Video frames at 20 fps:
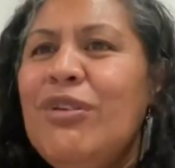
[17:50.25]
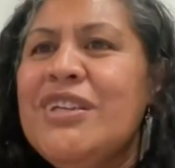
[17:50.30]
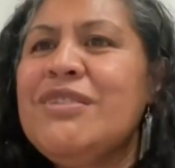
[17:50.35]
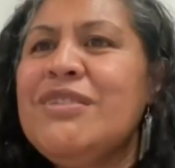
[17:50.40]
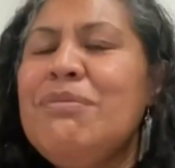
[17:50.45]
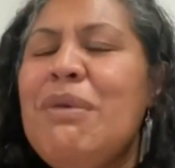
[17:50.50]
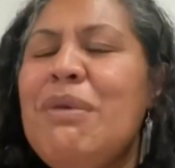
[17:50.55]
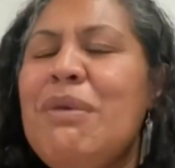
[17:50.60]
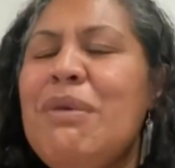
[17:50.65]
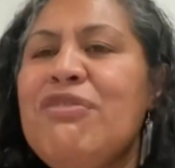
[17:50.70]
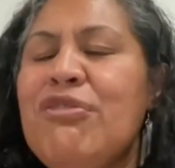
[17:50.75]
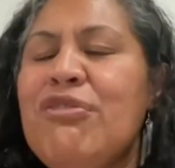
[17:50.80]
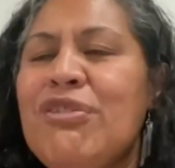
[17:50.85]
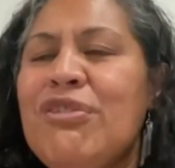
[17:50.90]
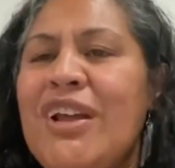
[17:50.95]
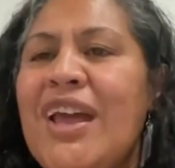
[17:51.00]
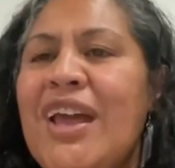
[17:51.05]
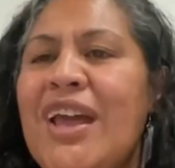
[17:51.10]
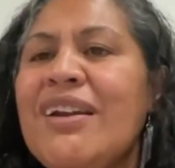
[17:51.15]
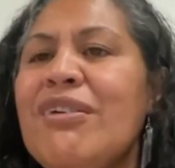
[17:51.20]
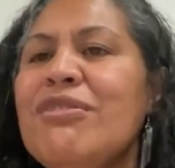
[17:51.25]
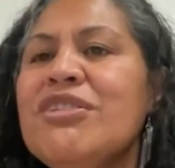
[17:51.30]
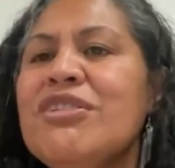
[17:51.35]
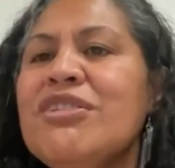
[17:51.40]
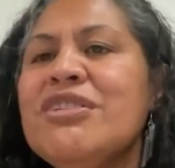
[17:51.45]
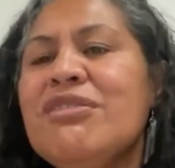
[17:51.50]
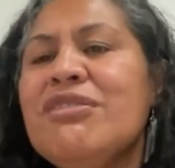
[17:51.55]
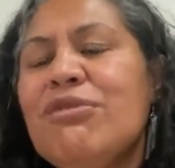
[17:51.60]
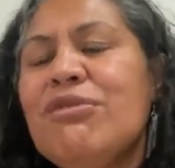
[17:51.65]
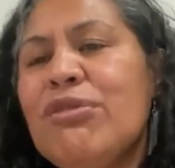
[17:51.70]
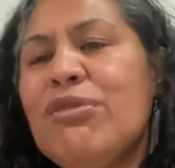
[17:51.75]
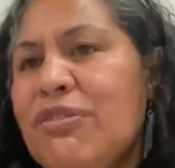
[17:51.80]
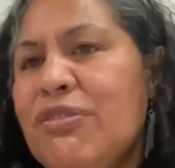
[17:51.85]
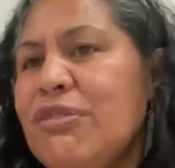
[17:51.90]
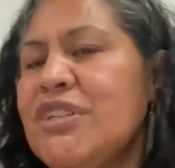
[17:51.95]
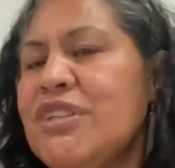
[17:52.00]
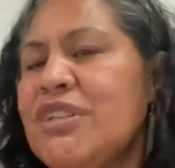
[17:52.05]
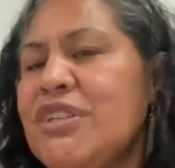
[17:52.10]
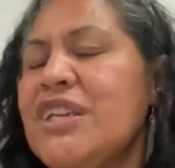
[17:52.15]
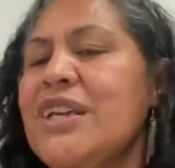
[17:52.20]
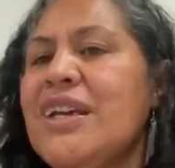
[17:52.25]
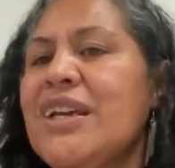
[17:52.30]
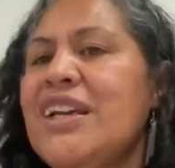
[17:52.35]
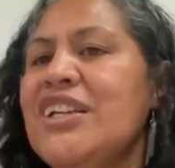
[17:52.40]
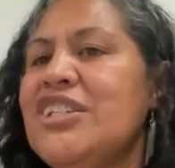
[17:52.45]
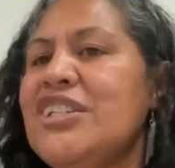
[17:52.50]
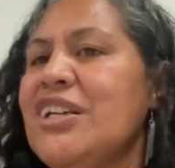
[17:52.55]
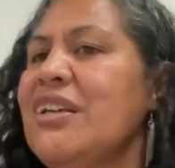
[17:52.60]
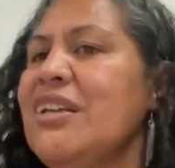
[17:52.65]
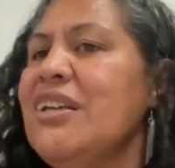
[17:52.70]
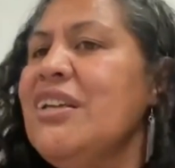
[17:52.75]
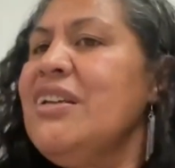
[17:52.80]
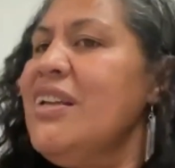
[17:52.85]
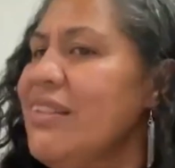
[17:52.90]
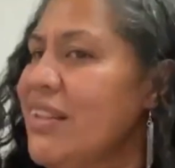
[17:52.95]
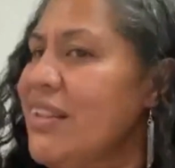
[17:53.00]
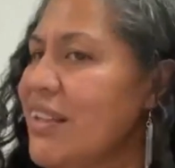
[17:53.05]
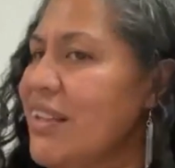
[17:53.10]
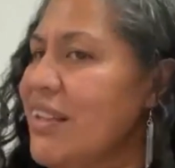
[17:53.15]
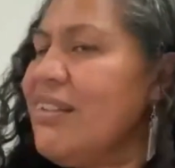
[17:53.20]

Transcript: So it doesn't matter if you're an adult or if you're a teenager,